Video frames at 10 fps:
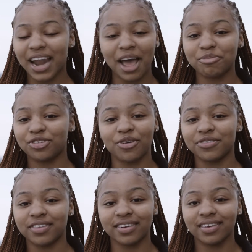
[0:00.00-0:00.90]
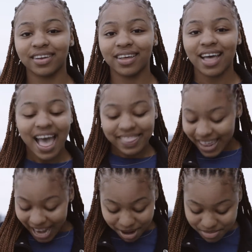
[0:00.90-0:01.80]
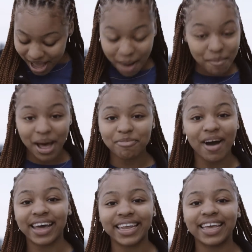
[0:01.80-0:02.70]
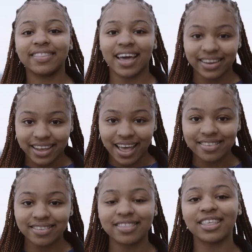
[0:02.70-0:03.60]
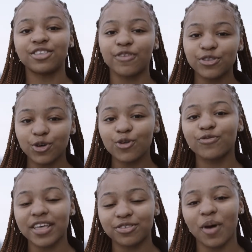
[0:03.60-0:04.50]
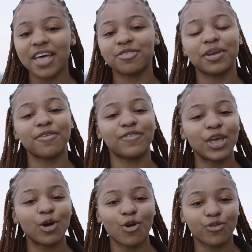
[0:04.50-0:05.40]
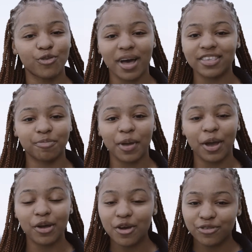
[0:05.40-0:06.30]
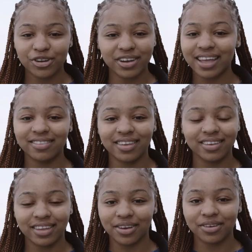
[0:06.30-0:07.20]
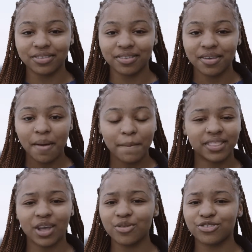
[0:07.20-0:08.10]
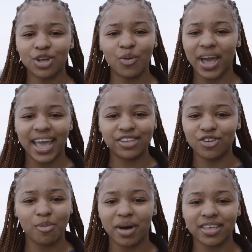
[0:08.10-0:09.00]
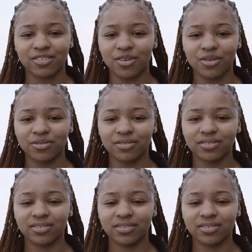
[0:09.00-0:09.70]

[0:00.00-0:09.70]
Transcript: that I am chosen, that I am not my body, that yes, this physical vessel has been a vehicle for my spirit for 19 years, but there is no age on my soul.